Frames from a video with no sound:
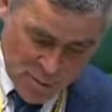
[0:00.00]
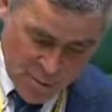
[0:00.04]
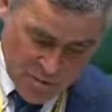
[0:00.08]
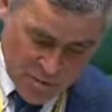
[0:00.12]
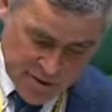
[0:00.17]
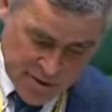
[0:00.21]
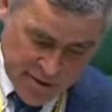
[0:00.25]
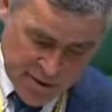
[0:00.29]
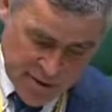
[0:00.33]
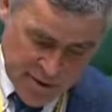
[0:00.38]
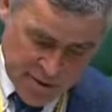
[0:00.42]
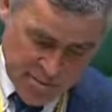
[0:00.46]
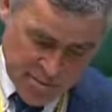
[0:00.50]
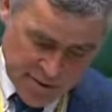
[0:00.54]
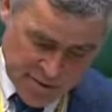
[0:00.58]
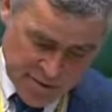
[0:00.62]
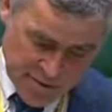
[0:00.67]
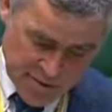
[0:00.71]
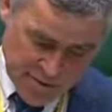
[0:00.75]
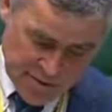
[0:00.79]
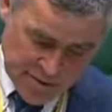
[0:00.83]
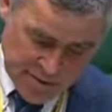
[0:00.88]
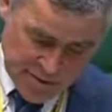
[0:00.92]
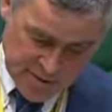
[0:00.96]
operational by
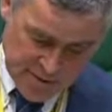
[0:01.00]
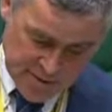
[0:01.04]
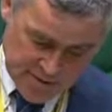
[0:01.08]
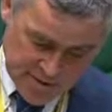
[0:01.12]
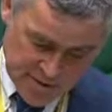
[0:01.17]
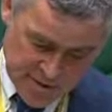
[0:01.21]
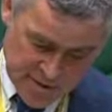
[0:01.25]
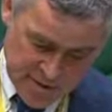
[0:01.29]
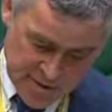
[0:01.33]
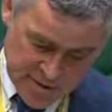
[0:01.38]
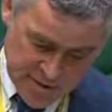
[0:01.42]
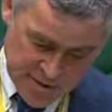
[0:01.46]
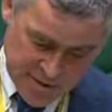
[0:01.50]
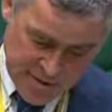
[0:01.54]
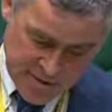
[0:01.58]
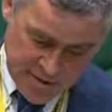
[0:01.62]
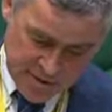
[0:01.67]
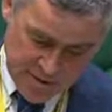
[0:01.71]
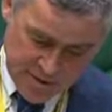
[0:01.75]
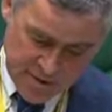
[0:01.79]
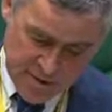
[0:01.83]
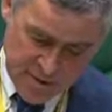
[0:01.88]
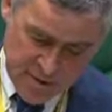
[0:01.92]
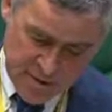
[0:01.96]

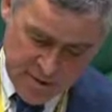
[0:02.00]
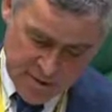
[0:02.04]
2026,